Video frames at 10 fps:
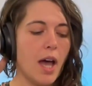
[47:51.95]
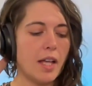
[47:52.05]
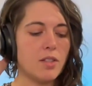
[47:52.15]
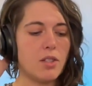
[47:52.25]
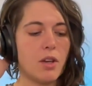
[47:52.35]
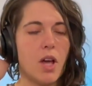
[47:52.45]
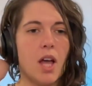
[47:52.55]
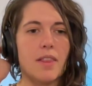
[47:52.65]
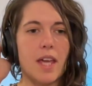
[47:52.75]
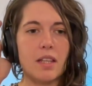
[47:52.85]
And so
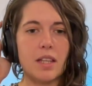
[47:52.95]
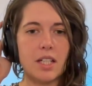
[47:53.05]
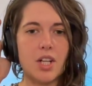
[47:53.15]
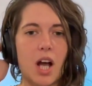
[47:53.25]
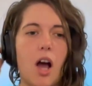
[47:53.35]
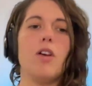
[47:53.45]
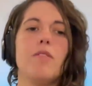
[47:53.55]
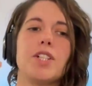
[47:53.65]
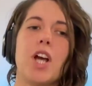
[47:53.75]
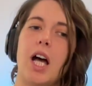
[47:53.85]
they're they're char-
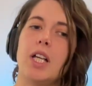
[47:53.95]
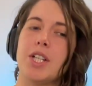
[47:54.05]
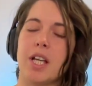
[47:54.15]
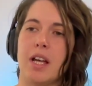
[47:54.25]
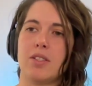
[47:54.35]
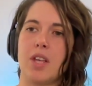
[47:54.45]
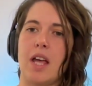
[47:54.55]
overcharging us,